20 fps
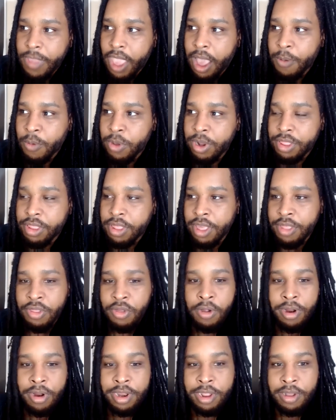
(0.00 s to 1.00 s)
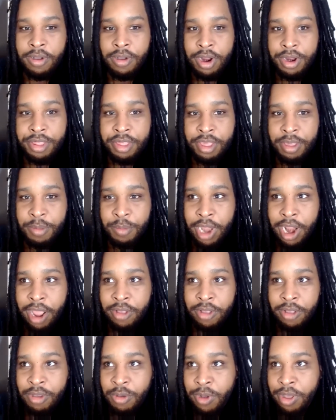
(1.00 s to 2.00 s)
I want to say Zora Neale Hurston, but I
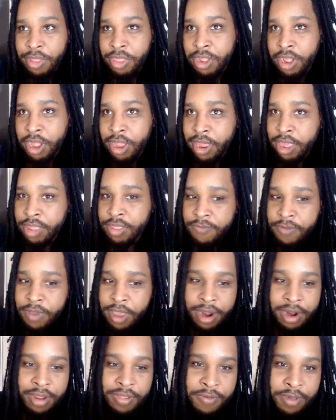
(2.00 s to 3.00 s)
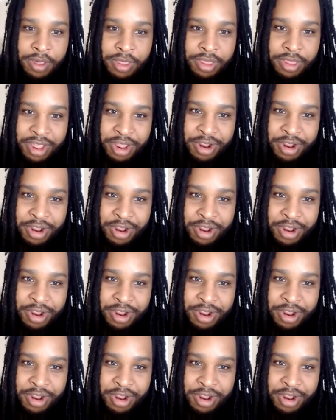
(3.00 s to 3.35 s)
don't know whether to classify her as fiction